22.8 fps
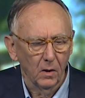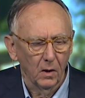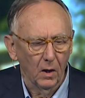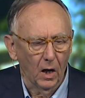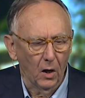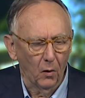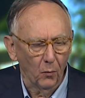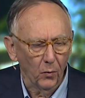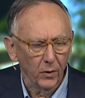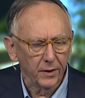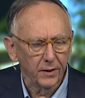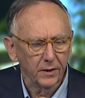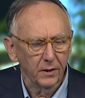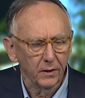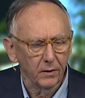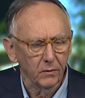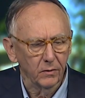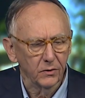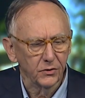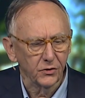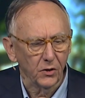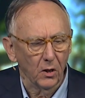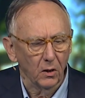Our work
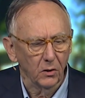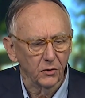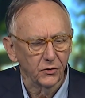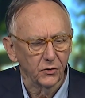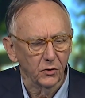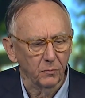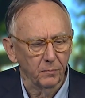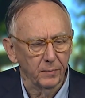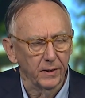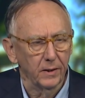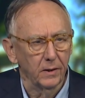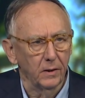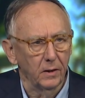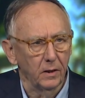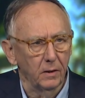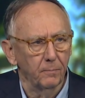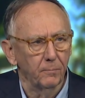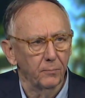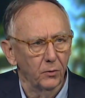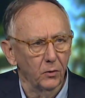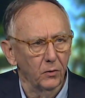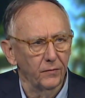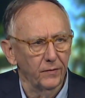here has also been
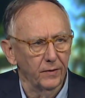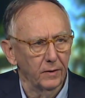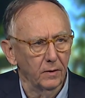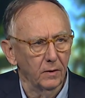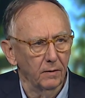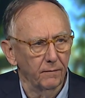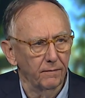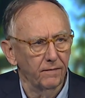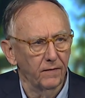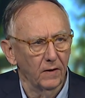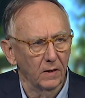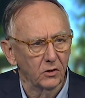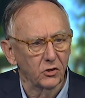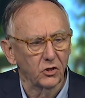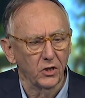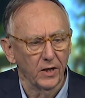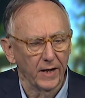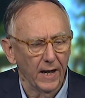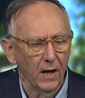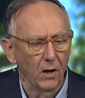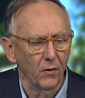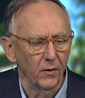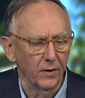improving the
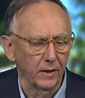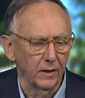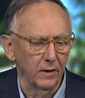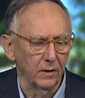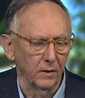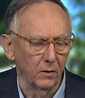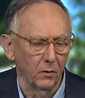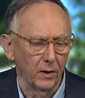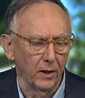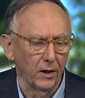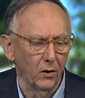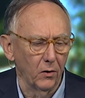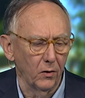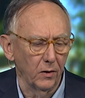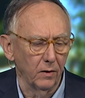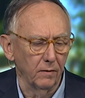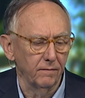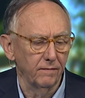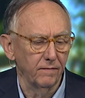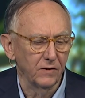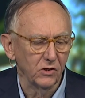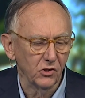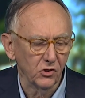functionality in the area
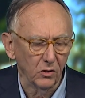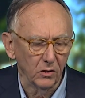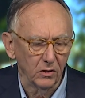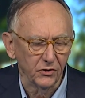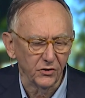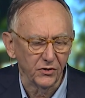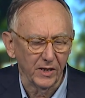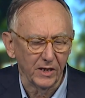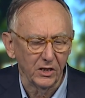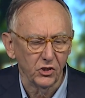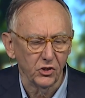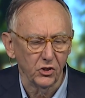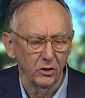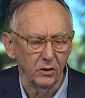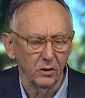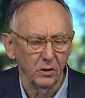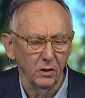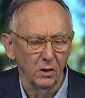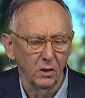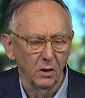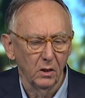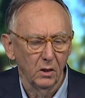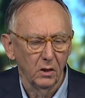of visualization
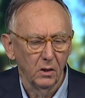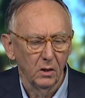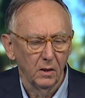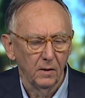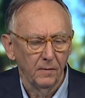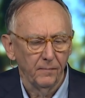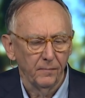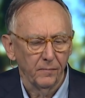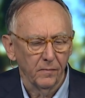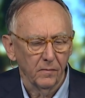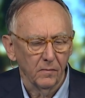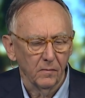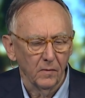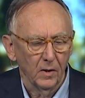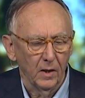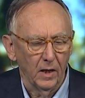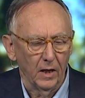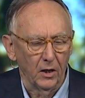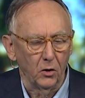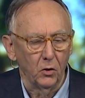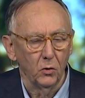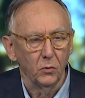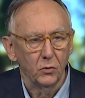
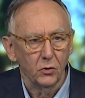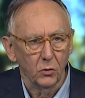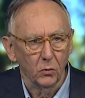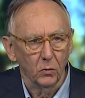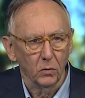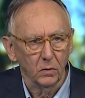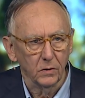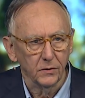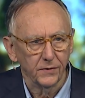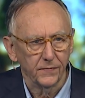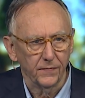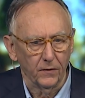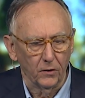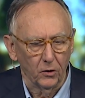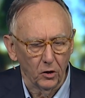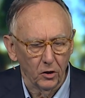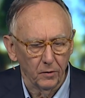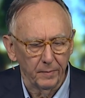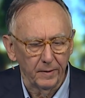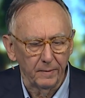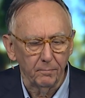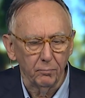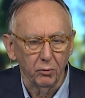and new tools for
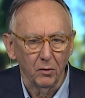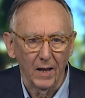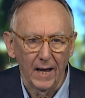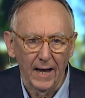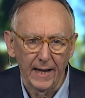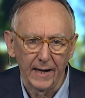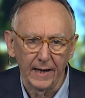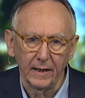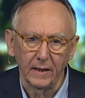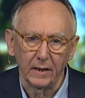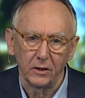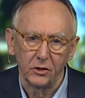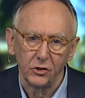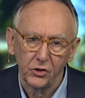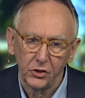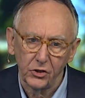urban planning and